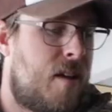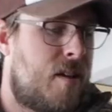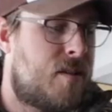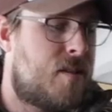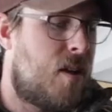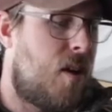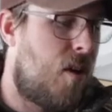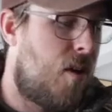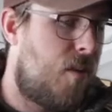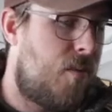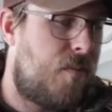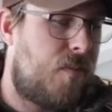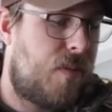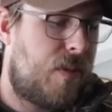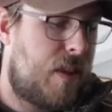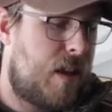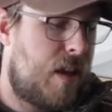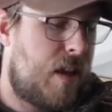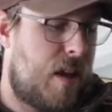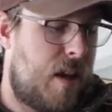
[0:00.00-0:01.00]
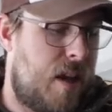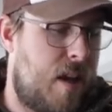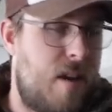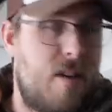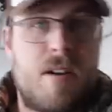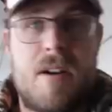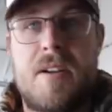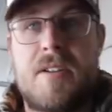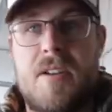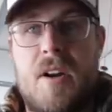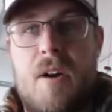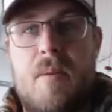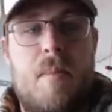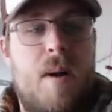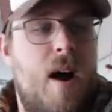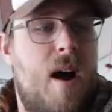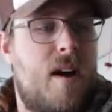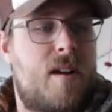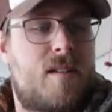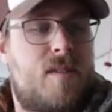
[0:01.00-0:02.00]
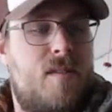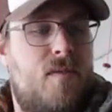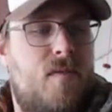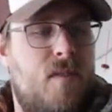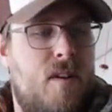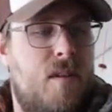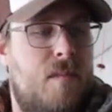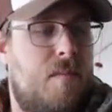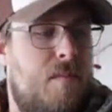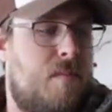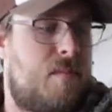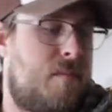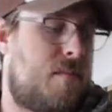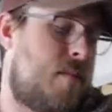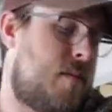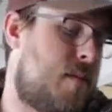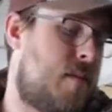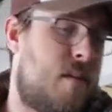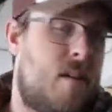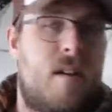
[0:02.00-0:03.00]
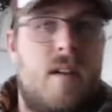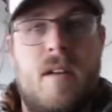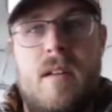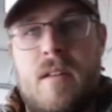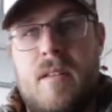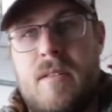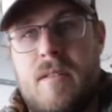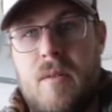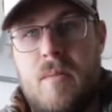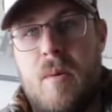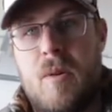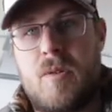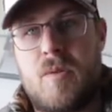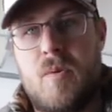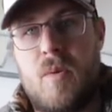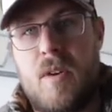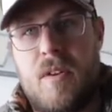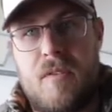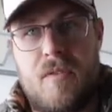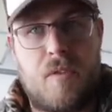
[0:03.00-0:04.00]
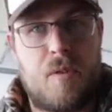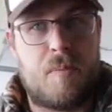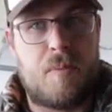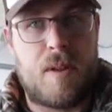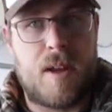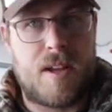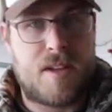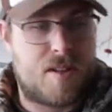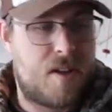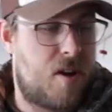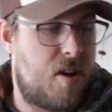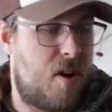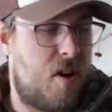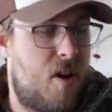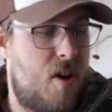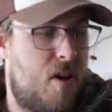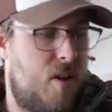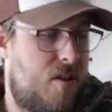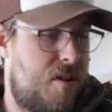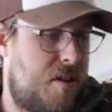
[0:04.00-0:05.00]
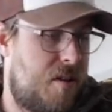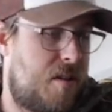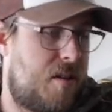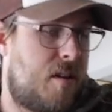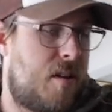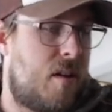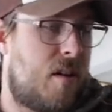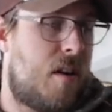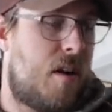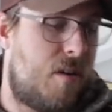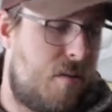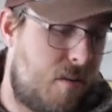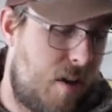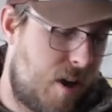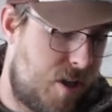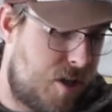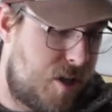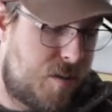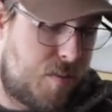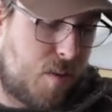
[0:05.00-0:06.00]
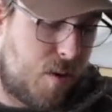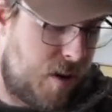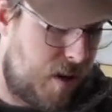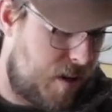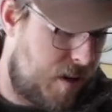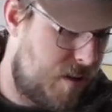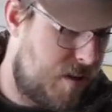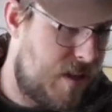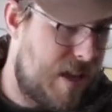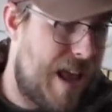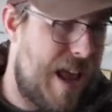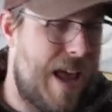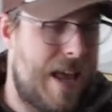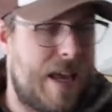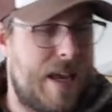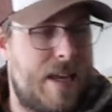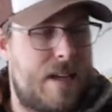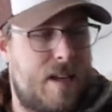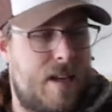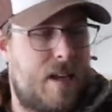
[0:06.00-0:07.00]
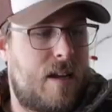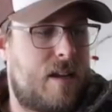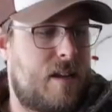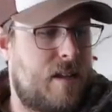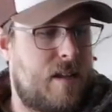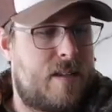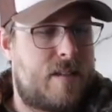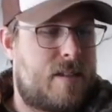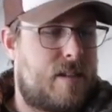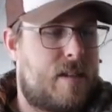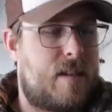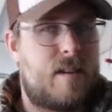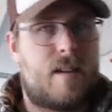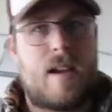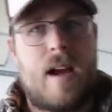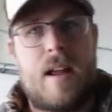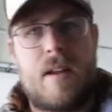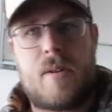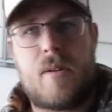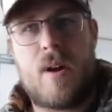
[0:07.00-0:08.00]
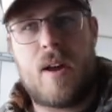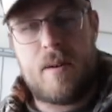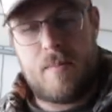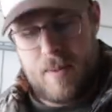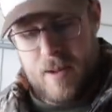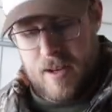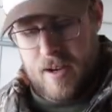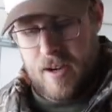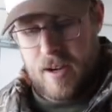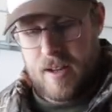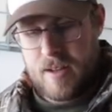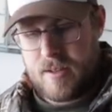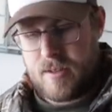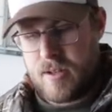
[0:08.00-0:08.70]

So here is our box from the most wonderful place on earth, Rogers Sporting Goods, and it's got quite a bit in it.